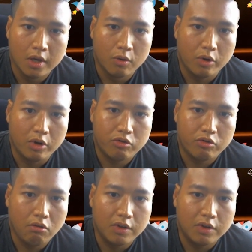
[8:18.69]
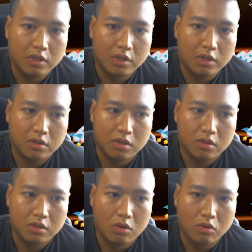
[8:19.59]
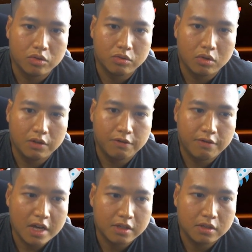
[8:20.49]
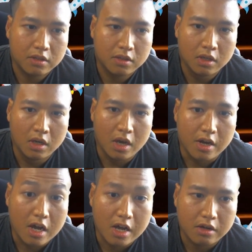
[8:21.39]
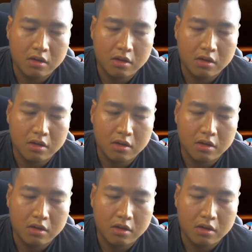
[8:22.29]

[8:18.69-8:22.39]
when trend reverse, the prices goes really fast and hard.